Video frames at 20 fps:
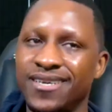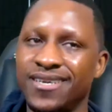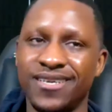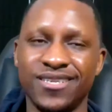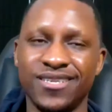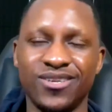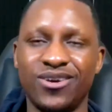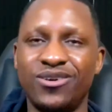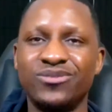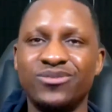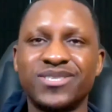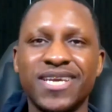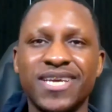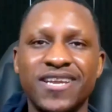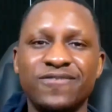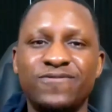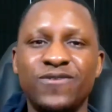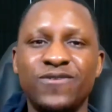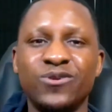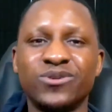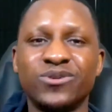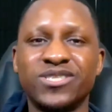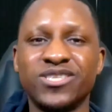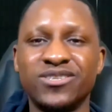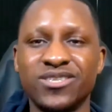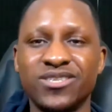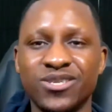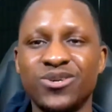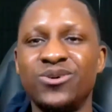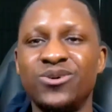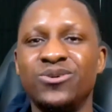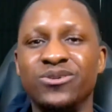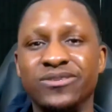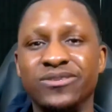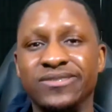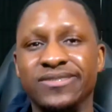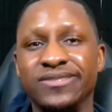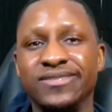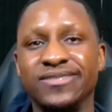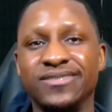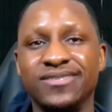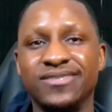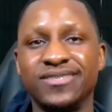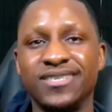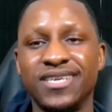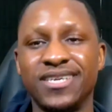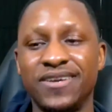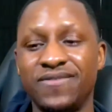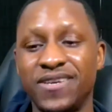You always got to focus on the goal. If